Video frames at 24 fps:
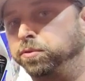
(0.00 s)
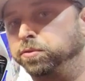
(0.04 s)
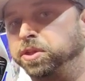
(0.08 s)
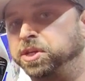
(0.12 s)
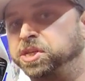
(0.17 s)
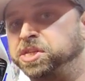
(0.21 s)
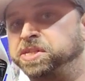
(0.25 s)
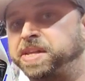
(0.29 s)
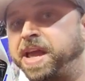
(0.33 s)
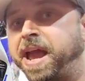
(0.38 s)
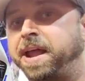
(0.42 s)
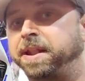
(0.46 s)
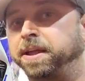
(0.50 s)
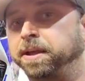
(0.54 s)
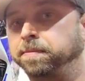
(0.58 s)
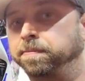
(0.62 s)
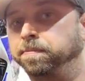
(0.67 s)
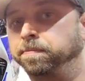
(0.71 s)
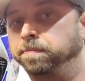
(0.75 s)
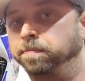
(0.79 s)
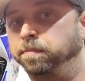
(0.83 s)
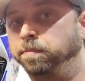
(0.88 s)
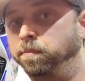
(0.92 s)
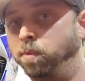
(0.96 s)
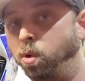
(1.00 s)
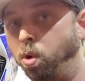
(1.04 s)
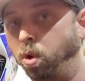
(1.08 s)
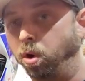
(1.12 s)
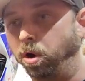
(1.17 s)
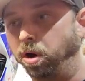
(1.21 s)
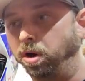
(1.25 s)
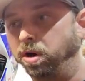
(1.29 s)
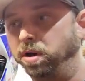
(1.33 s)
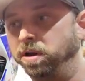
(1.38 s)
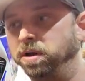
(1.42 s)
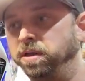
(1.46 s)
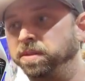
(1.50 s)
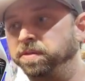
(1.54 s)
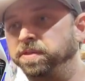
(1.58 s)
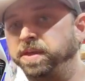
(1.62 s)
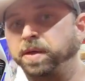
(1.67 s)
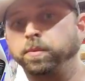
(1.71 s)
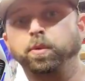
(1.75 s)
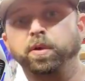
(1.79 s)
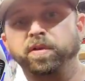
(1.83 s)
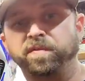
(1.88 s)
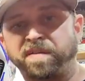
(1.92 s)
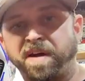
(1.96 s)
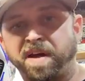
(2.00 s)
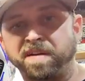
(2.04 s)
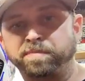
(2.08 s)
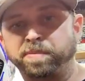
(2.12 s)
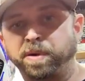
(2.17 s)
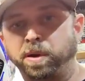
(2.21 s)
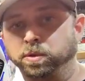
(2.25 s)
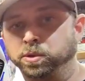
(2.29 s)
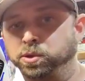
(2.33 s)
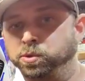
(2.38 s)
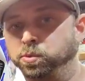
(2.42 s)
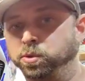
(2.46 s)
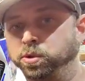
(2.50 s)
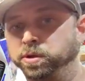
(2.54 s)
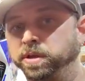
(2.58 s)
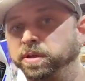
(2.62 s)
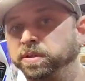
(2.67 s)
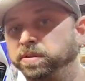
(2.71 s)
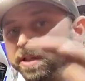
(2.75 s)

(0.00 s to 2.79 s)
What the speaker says: through the static more than what 5 pounds would.